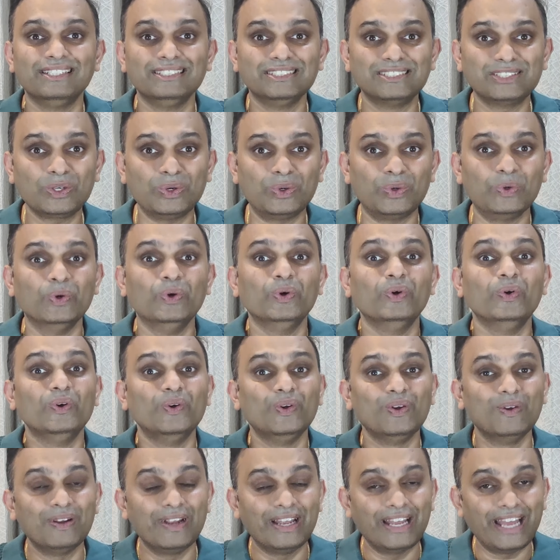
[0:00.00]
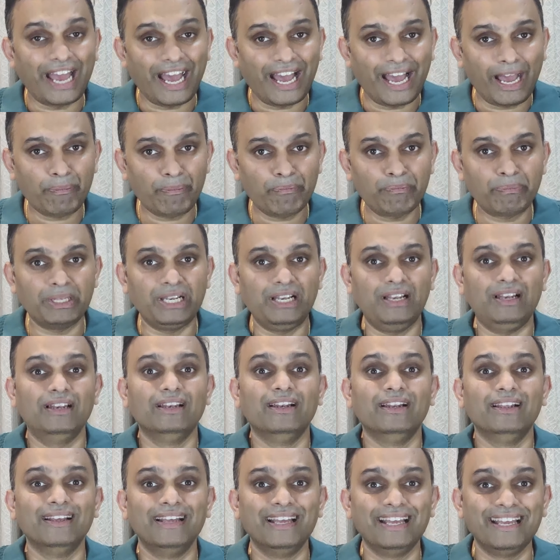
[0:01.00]
So Apple,
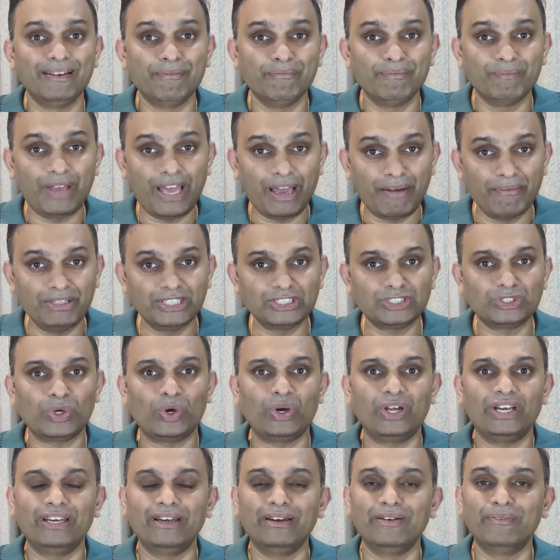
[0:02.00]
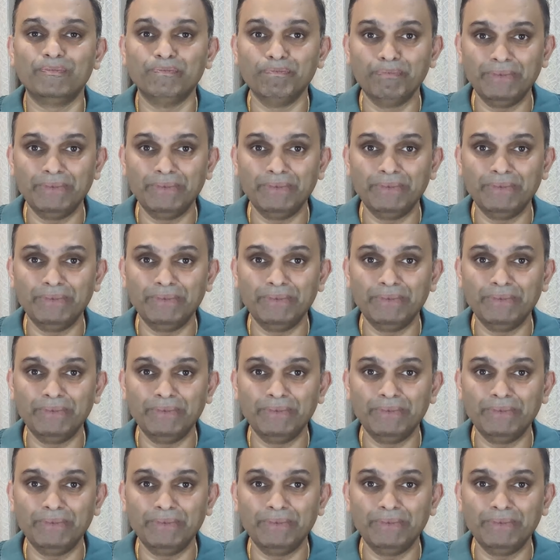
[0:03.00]
Amazon,